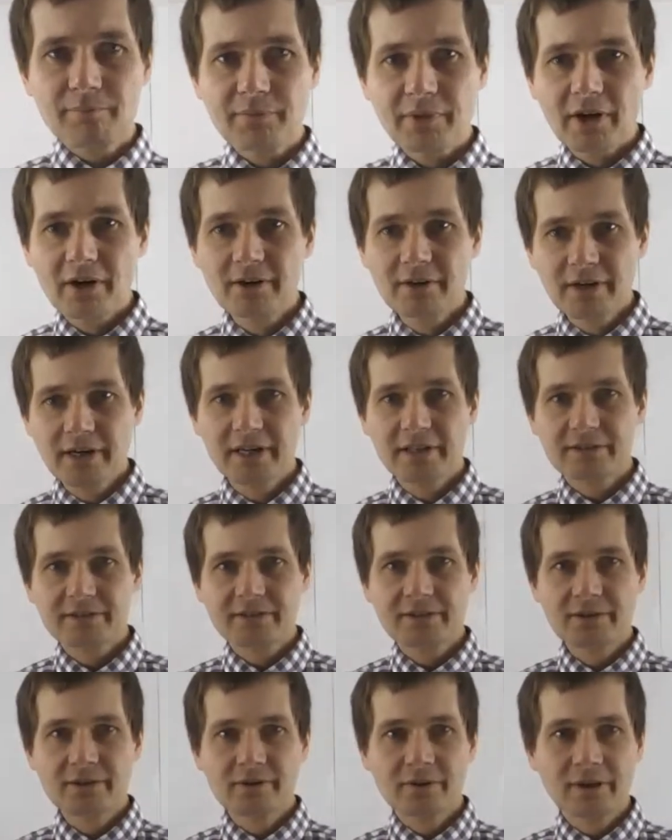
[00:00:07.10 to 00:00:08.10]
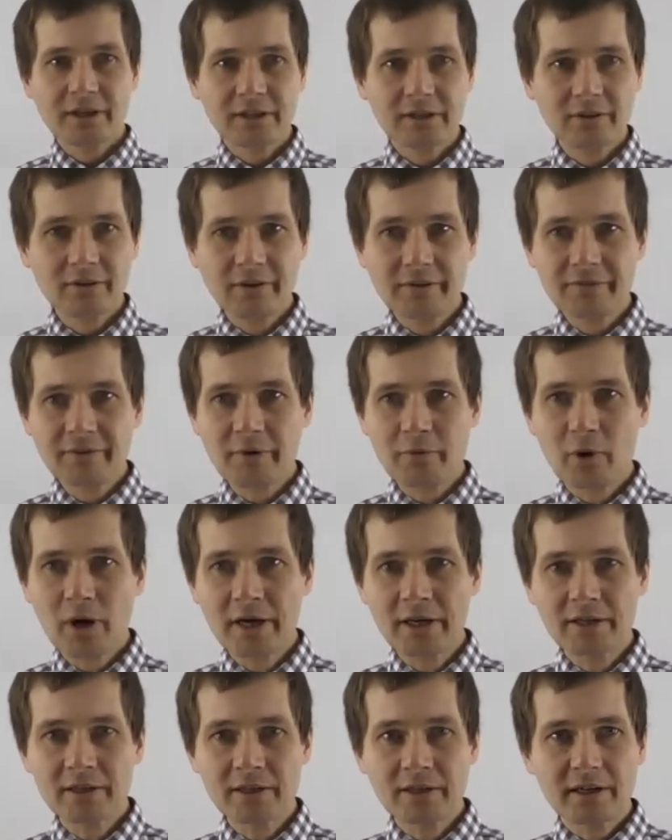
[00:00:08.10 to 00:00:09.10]
All right, so hello
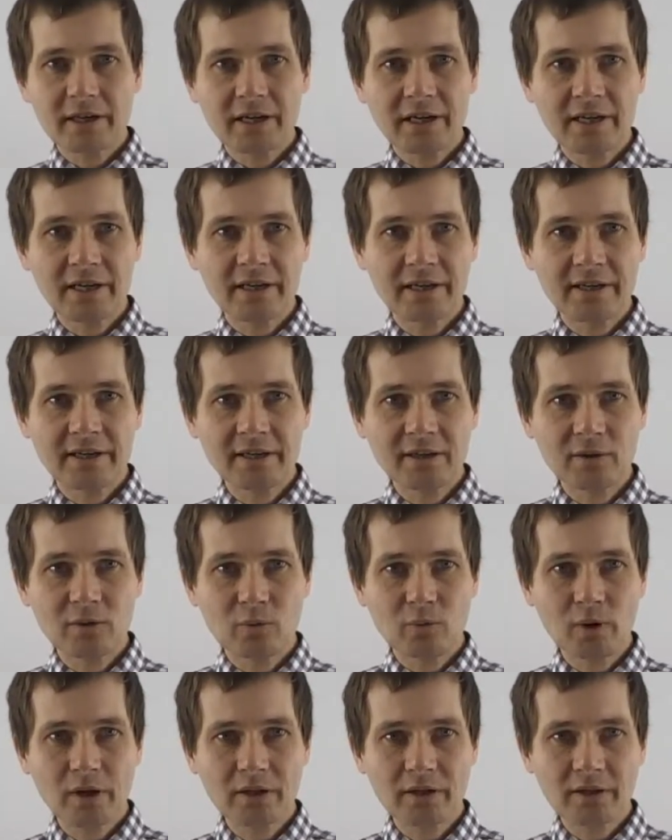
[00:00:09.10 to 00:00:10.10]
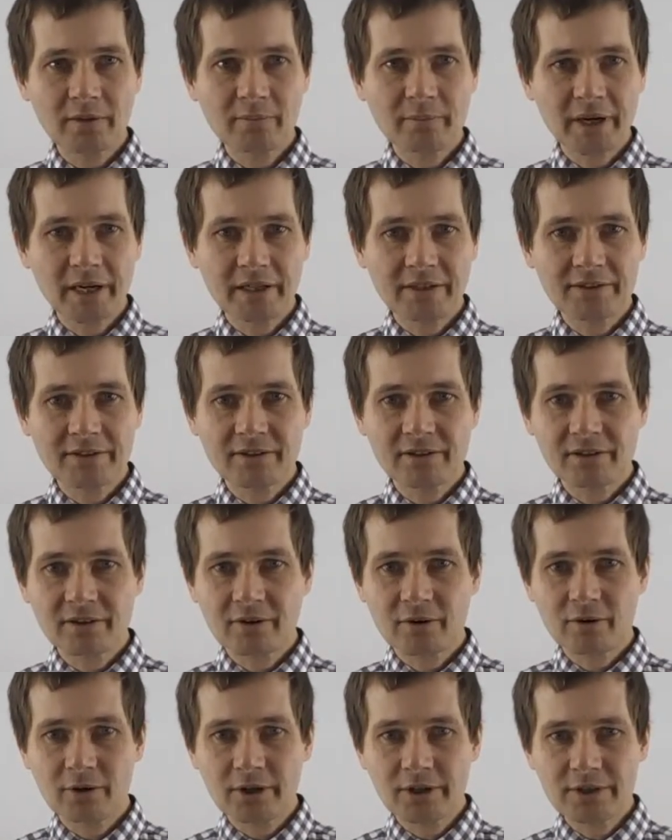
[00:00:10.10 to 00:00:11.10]
everyone. Welcome back to the
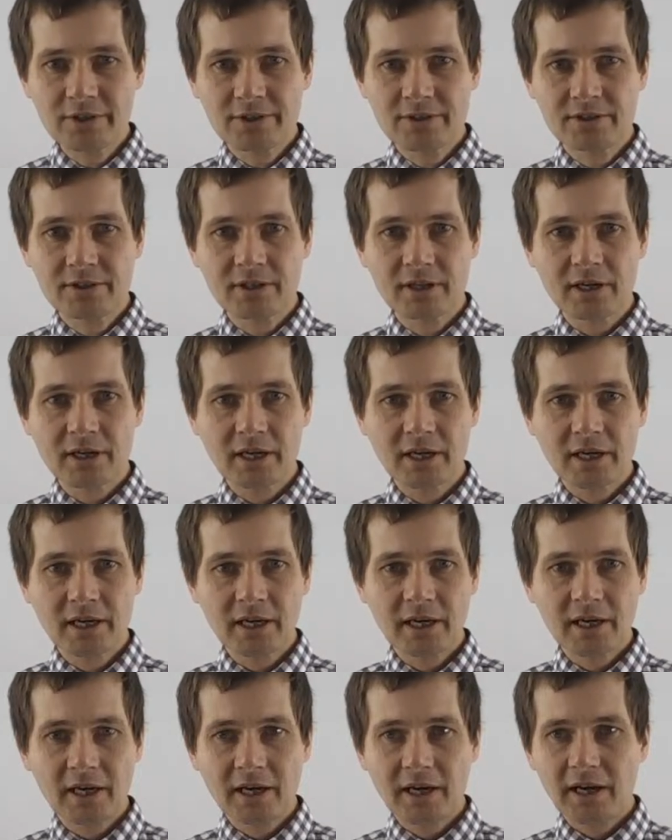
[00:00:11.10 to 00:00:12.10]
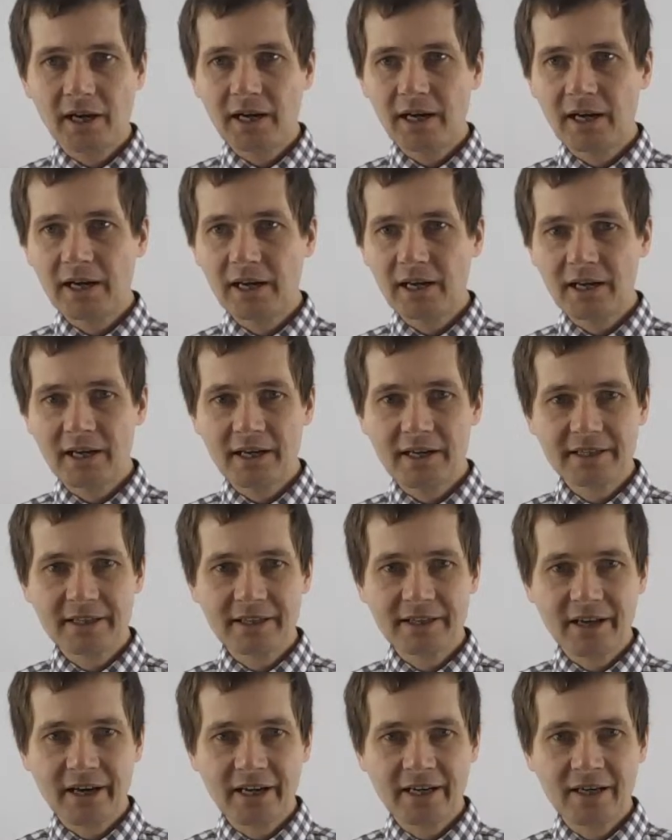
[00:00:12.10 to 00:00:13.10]
course. Can
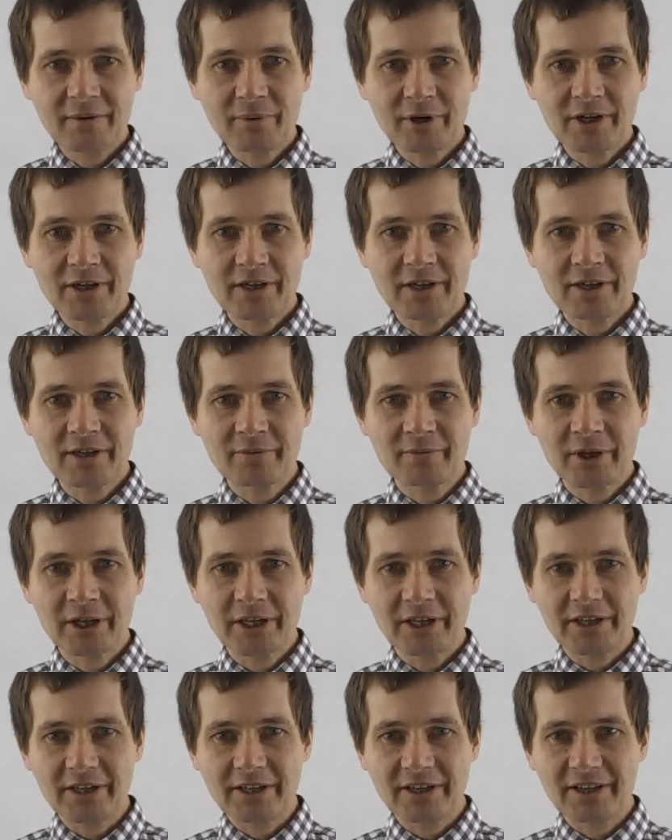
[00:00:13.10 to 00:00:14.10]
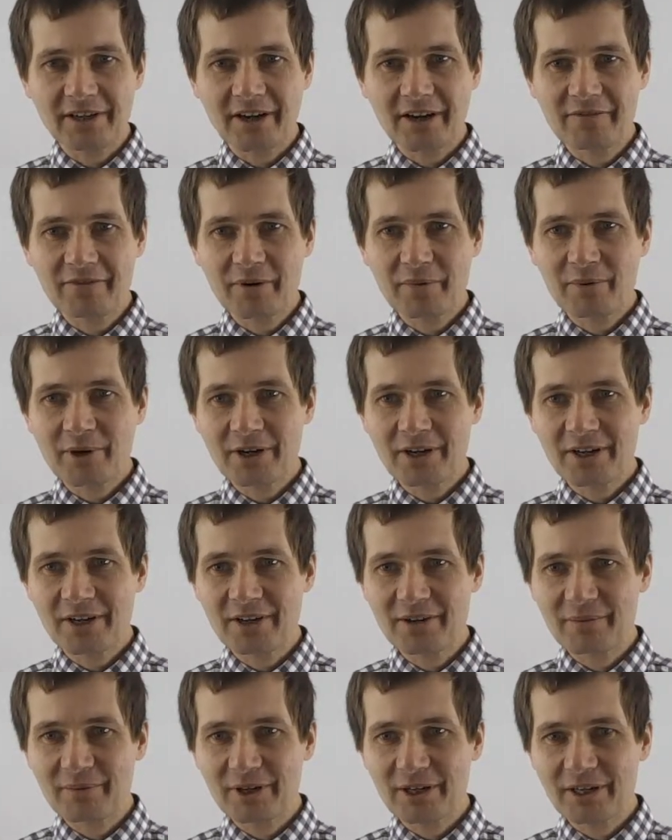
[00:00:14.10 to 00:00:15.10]
anybody hear me? Can everybody hear
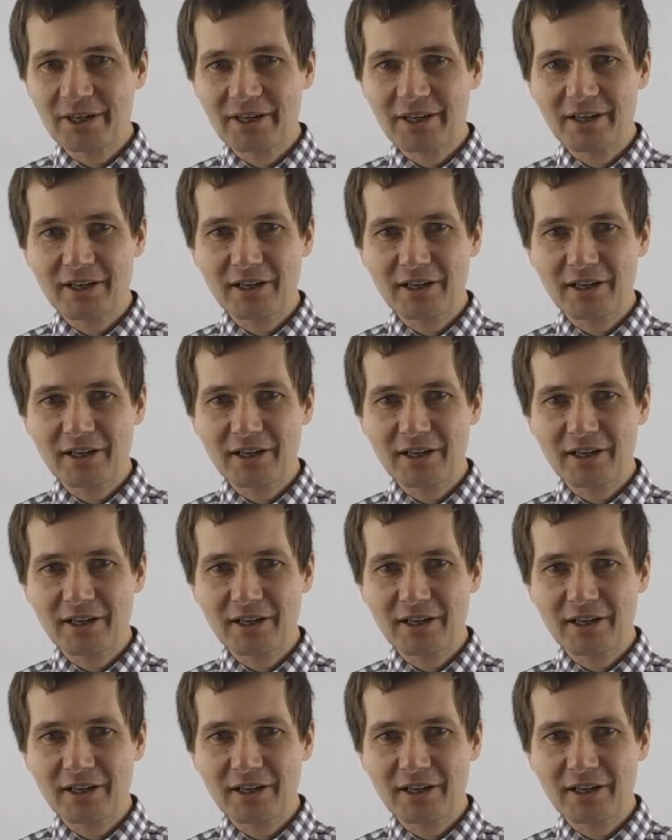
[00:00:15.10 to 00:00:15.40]
me?